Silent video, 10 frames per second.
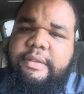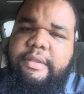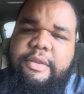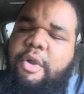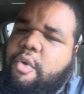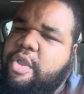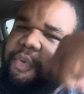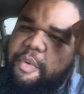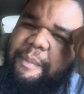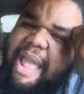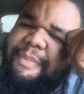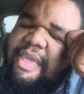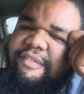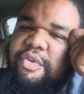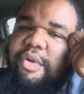you know who you remind me
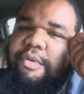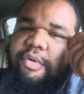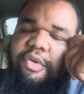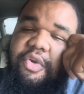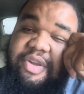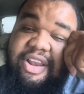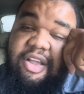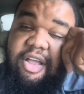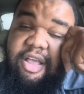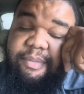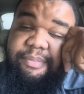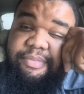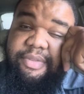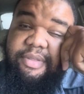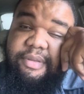of doing doing um
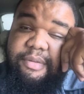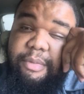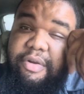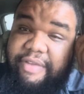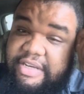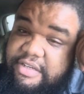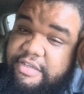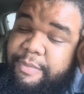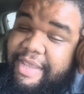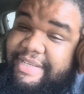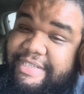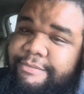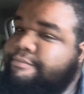motivational speech?